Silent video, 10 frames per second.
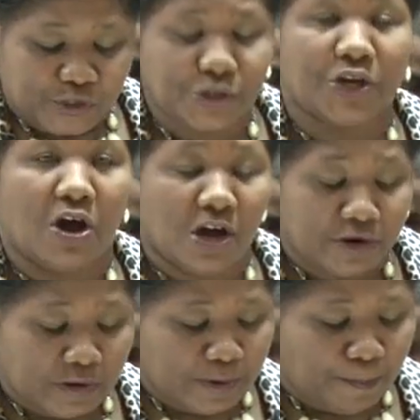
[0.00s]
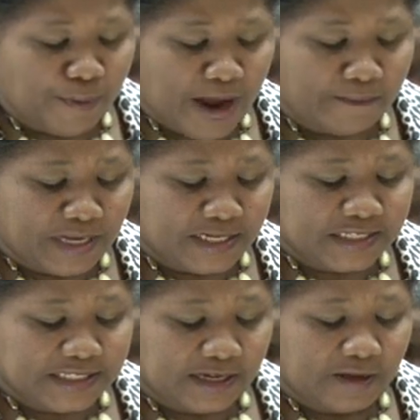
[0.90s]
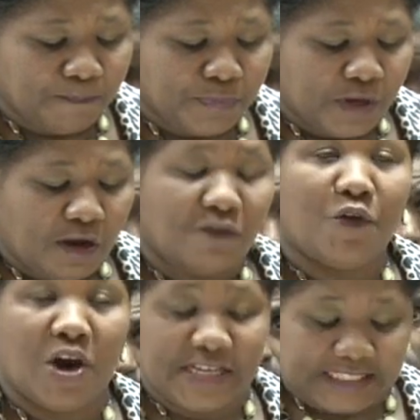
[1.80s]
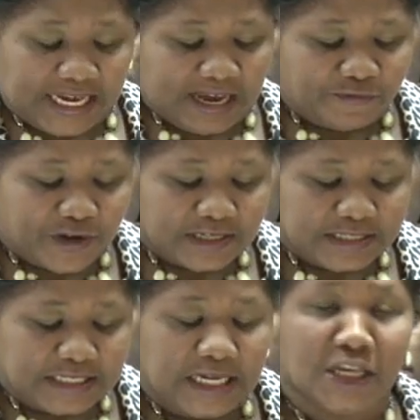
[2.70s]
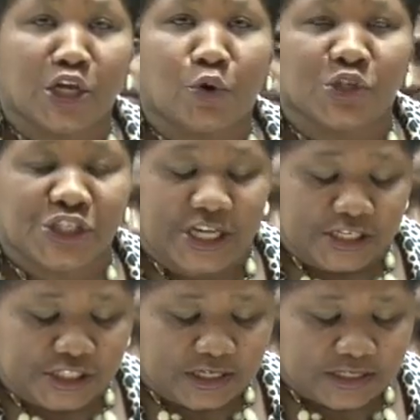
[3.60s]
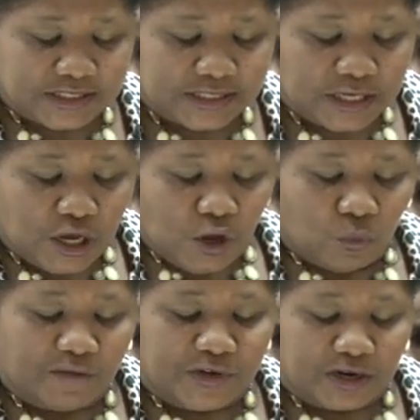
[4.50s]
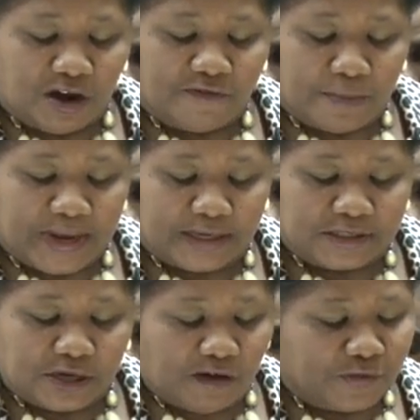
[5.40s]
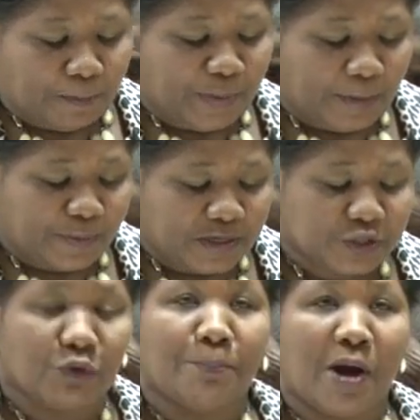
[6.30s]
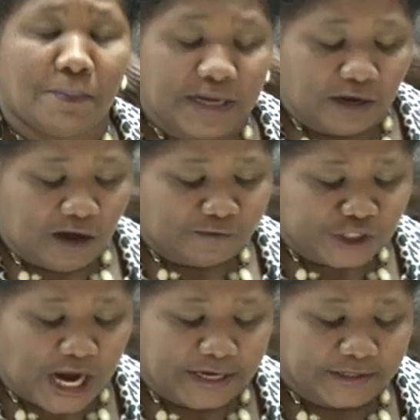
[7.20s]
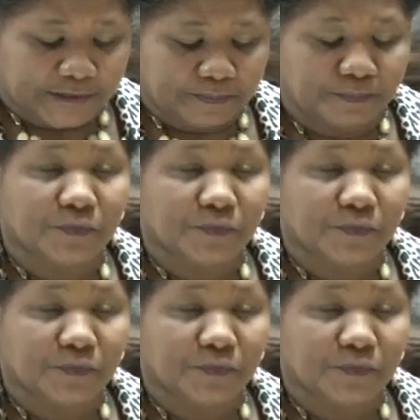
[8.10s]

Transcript: to the Honorable Prime Minister for his efforts in negotiations with the government of the People's Republic of China.